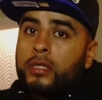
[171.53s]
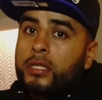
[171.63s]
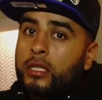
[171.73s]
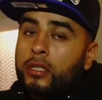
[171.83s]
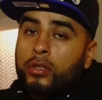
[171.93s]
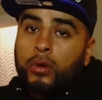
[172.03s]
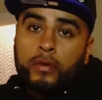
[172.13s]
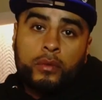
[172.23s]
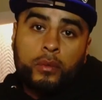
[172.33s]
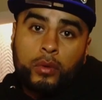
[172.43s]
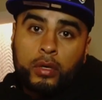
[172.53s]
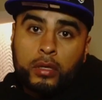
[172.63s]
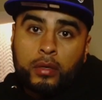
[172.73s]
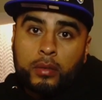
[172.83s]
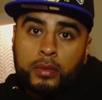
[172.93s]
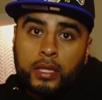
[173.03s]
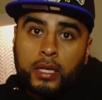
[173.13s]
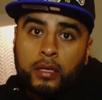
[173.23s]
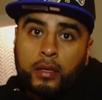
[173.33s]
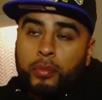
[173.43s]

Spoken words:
They're sending you off to war, you know what I'm saying?